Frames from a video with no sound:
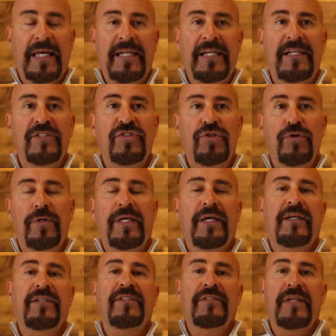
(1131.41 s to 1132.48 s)
and it is doing
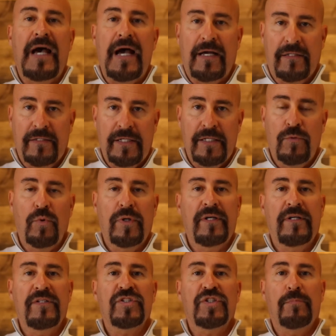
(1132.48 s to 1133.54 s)
exactly what
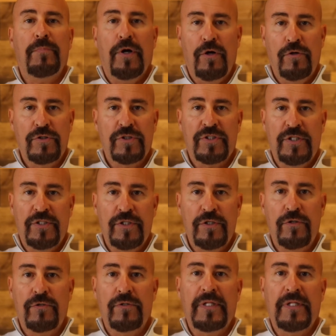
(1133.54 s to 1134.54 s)
it is supposed to do.